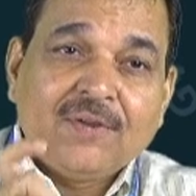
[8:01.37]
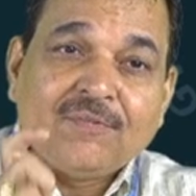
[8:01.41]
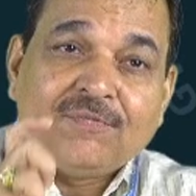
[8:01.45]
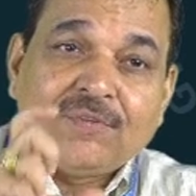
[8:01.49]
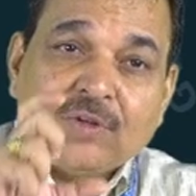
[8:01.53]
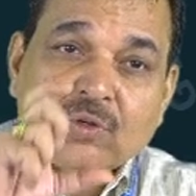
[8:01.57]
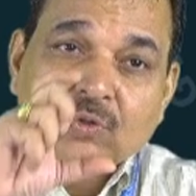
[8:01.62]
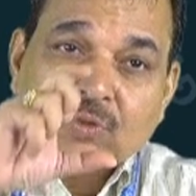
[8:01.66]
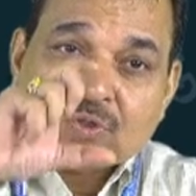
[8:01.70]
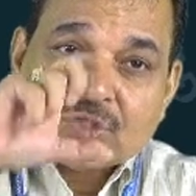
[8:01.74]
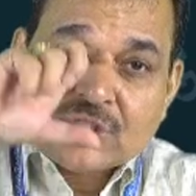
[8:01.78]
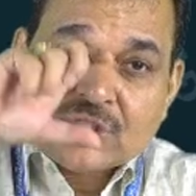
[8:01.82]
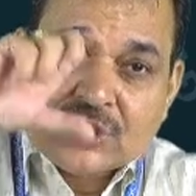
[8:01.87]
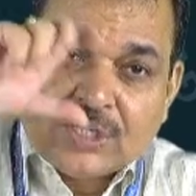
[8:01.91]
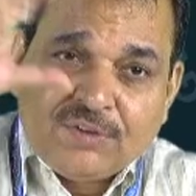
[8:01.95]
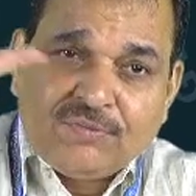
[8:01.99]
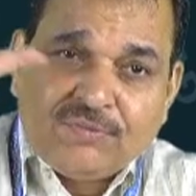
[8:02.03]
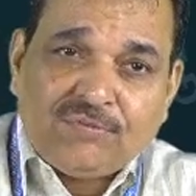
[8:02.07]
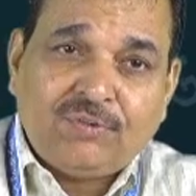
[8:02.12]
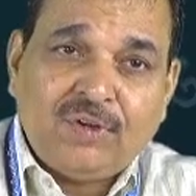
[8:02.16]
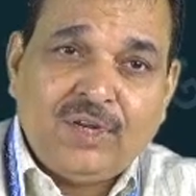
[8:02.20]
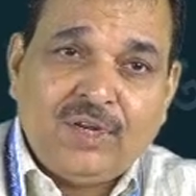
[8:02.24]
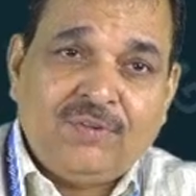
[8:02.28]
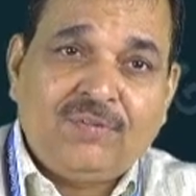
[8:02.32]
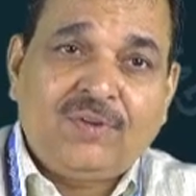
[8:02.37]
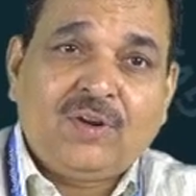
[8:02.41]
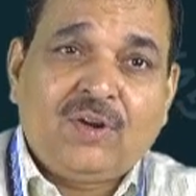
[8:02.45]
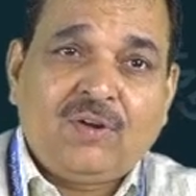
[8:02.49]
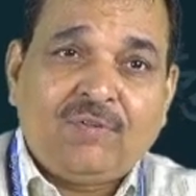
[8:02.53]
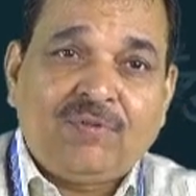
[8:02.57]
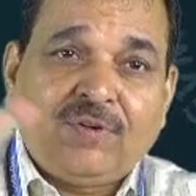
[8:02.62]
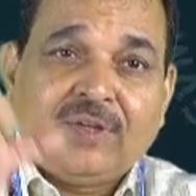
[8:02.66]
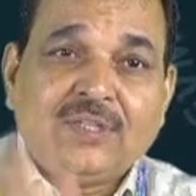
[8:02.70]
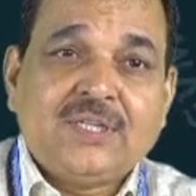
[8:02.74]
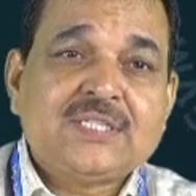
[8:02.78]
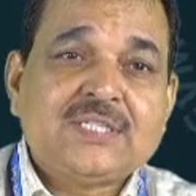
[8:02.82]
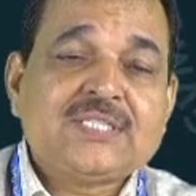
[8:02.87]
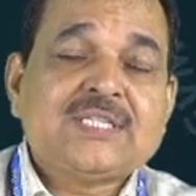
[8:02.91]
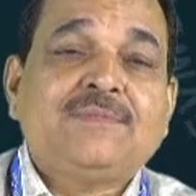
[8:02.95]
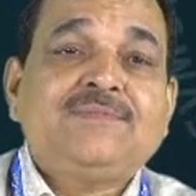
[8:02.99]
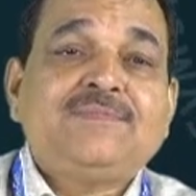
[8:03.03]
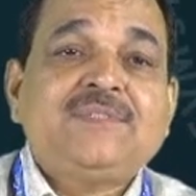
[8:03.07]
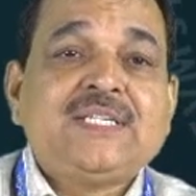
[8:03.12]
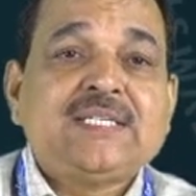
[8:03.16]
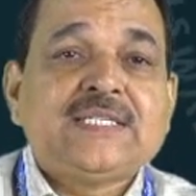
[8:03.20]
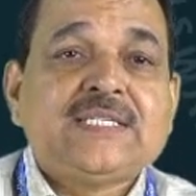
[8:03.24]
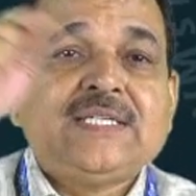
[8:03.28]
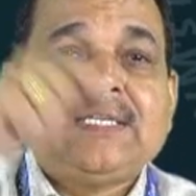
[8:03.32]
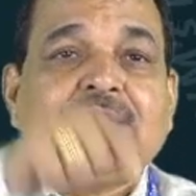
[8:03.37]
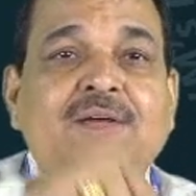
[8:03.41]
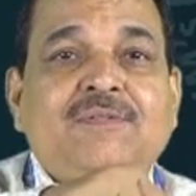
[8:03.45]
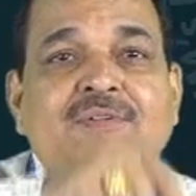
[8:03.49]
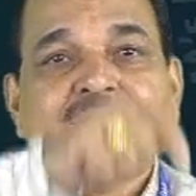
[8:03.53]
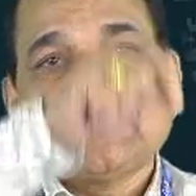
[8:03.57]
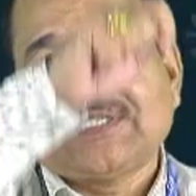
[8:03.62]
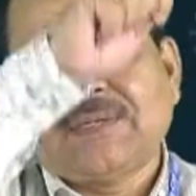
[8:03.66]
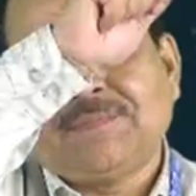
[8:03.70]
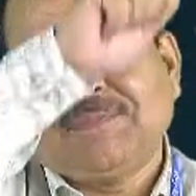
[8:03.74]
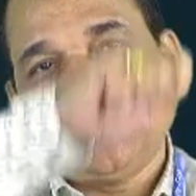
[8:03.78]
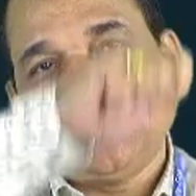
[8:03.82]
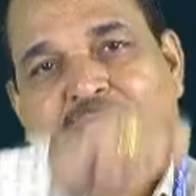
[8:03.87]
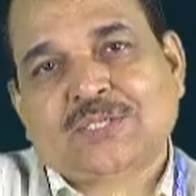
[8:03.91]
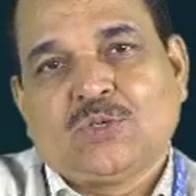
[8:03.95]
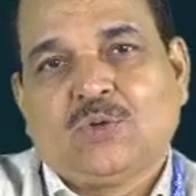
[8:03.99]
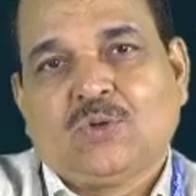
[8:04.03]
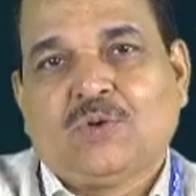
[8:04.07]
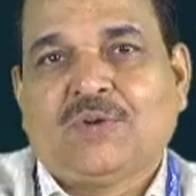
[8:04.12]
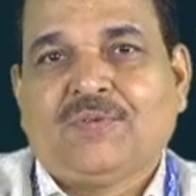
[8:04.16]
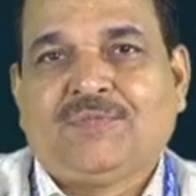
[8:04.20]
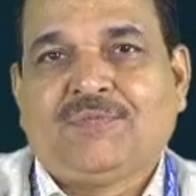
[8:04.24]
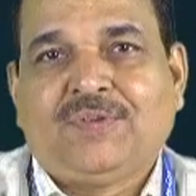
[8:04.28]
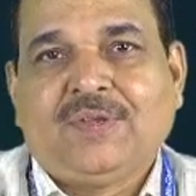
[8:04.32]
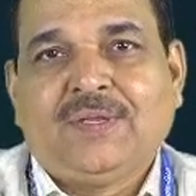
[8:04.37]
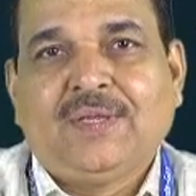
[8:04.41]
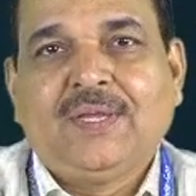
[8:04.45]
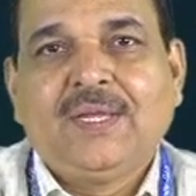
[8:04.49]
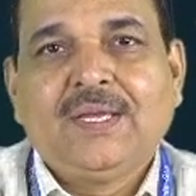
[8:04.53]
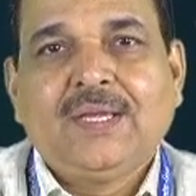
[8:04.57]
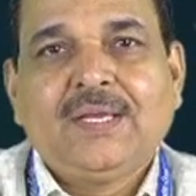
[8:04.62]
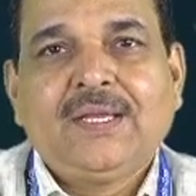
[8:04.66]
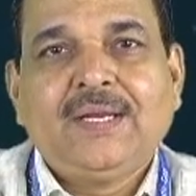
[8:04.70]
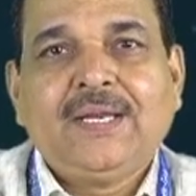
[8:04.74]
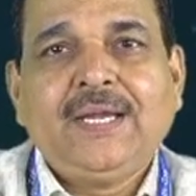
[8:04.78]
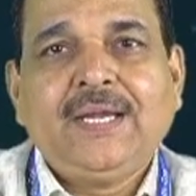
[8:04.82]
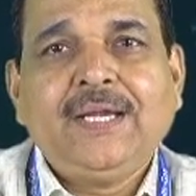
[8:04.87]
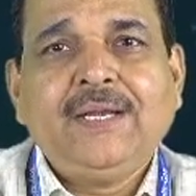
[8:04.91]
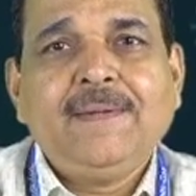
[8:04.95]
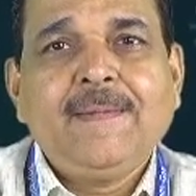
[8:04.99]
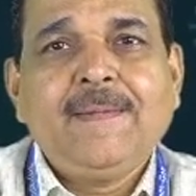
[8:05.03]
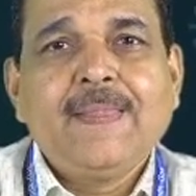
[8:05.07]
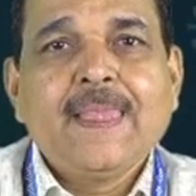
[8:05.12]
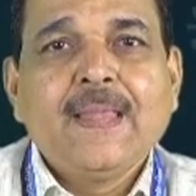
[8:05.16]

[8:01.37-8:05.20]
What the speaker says: could see flavor of other subjects in our subject geography, right?